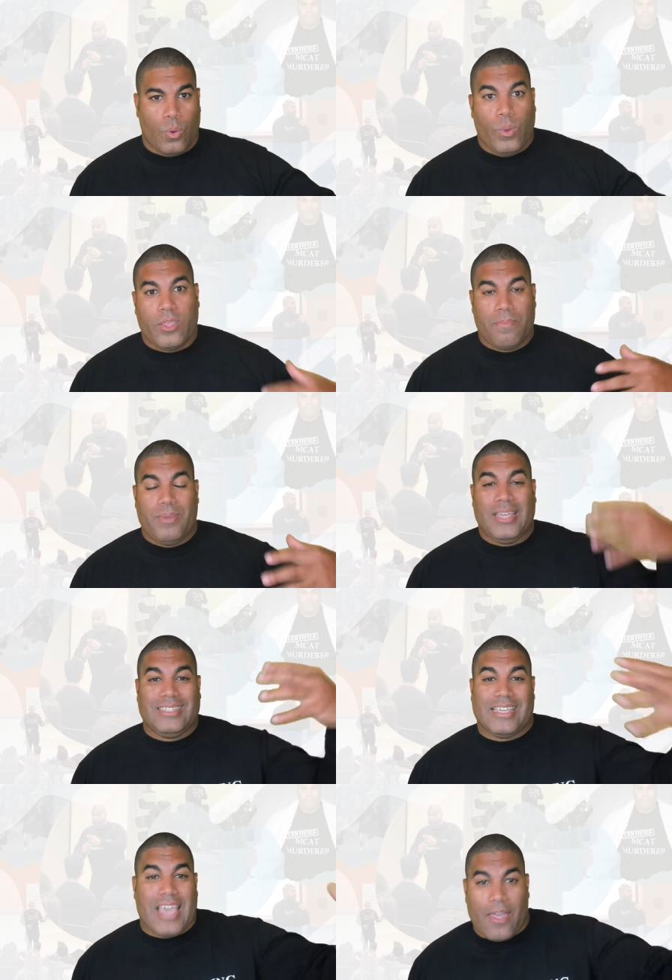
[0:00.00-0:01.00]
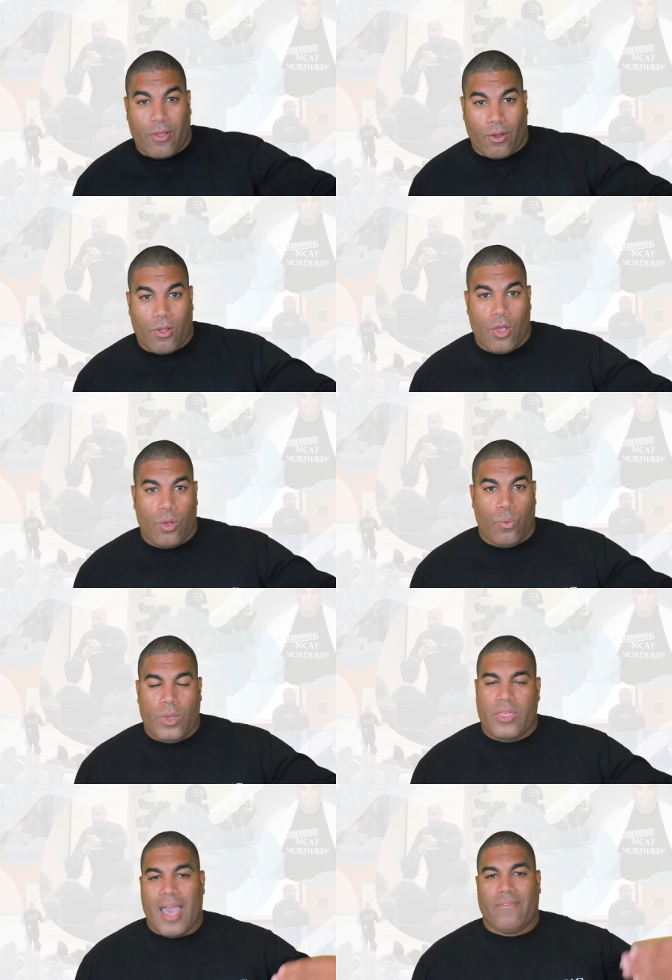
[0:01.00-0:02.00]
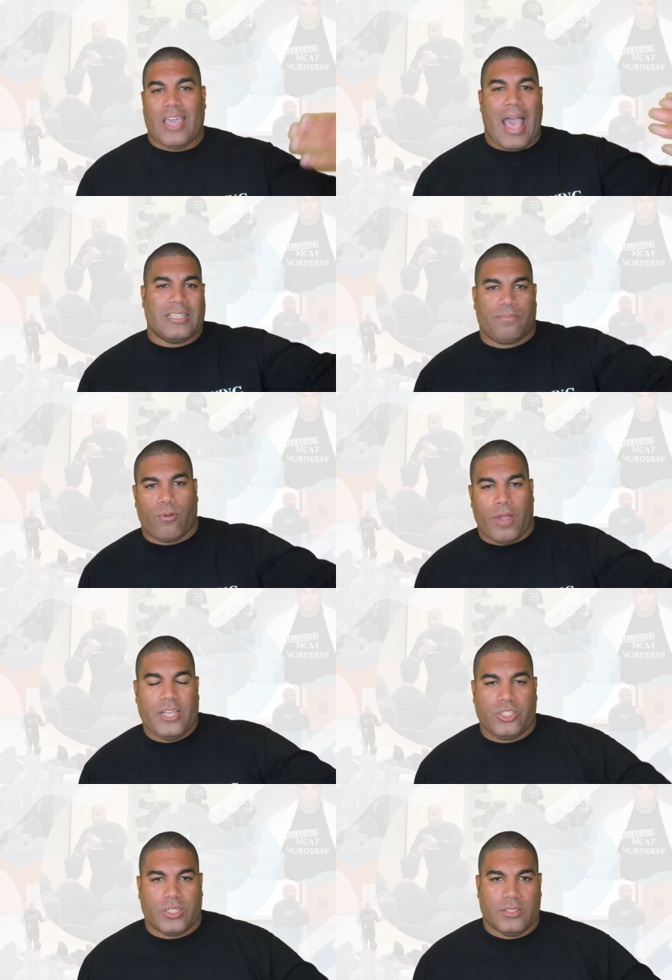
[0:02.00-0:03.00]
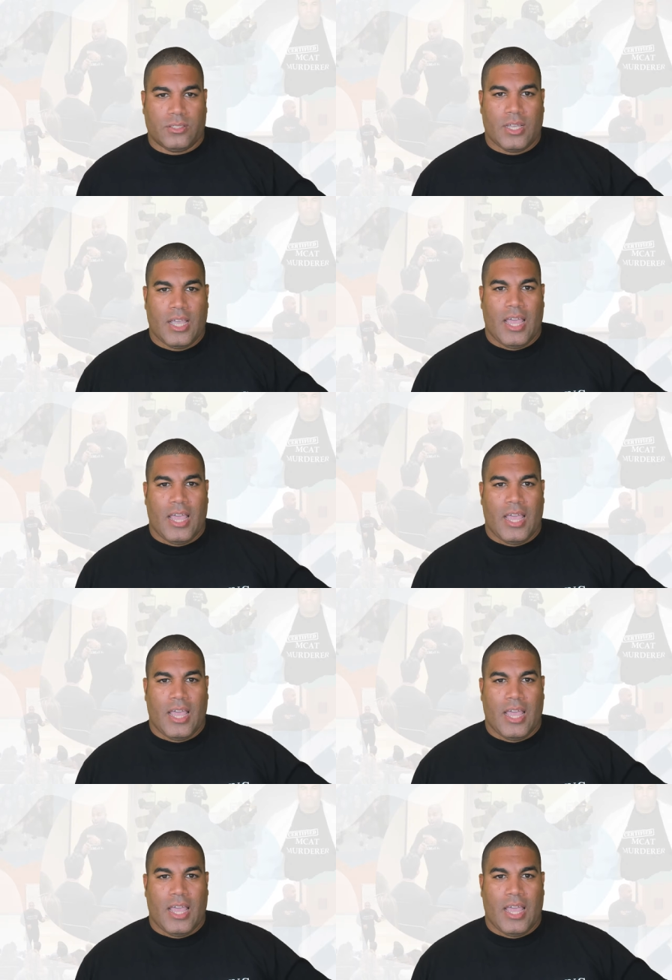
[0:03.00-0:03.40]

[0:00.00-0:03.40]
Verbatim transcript: with being together, with having aspirations.